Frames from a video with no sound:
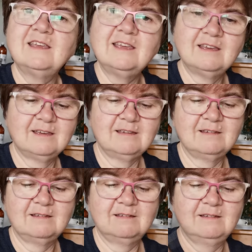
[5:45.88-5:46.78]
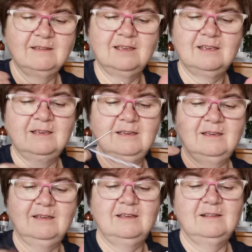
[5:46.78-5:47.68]
yeah,
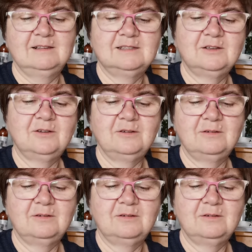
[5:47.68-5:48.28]
so